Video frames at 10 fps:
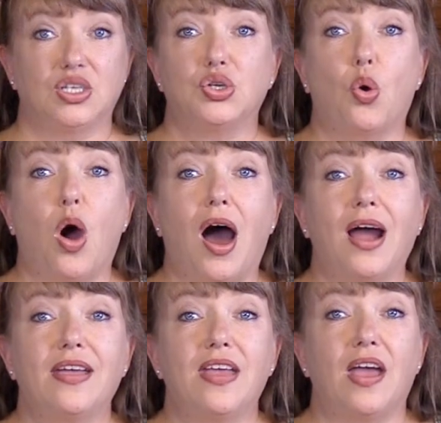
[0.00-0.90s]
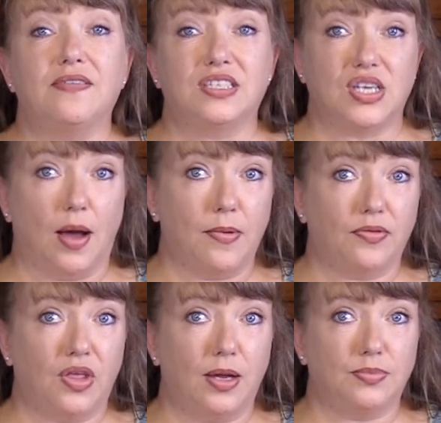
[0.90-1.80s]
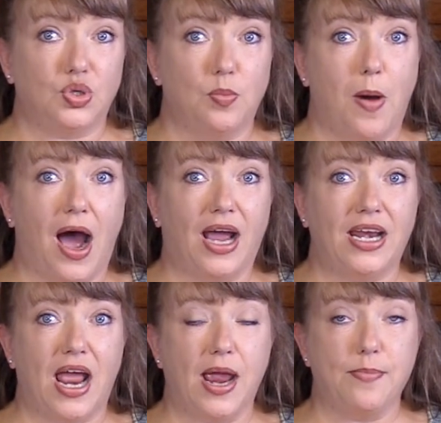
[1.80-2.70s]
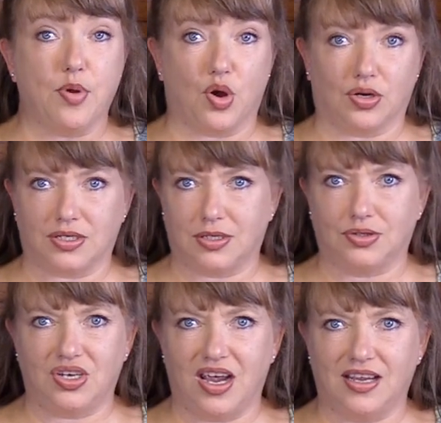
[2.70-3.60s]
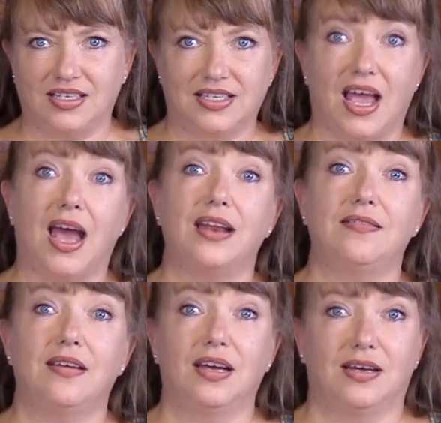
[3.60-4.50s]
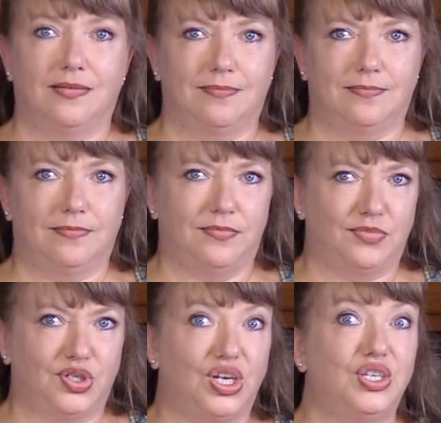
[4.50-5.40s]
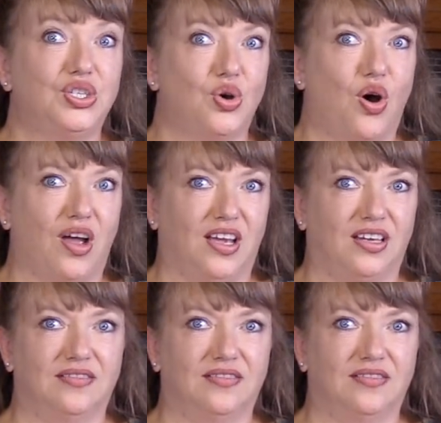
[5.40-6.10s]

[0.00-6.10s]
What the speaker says: So I gave some of them to my neighbors to taste and to enjoy.